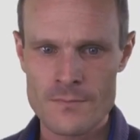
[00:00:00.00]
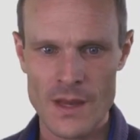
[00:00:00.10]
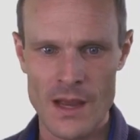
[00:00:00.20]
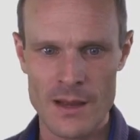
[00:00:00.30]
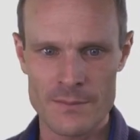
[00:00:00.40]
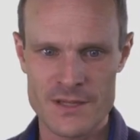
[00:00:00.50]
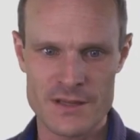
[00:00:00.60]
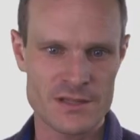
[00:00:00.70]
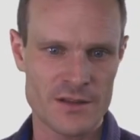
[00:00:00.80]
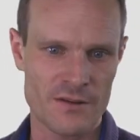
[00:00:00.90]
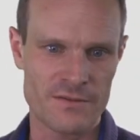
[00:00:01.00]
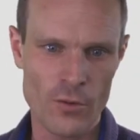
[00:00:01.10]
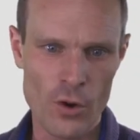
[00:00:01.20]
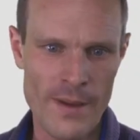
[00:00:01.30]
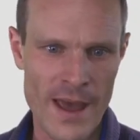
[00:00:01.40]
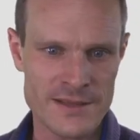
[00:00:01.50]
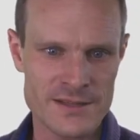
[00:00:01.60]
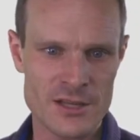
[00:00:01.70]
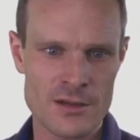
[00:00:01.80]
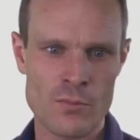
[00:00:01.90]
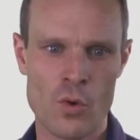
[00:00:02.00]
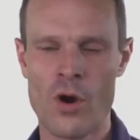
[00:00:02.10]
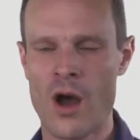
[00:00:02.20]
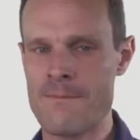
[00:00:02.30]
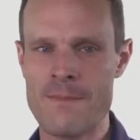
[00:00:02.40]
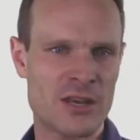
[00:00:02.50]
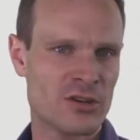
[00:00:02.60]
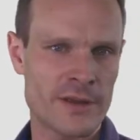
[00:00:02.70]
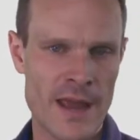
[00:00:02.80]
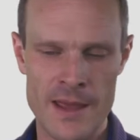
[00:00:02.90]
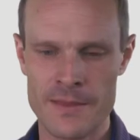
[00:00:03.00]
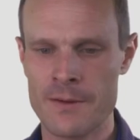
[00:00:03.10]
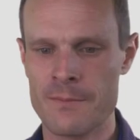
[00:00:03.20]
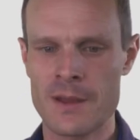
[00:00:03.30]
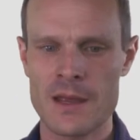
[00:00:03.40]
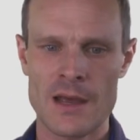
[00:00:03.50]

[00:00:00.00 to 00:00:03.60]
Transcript: So this is like a form adds them, or I manually add them.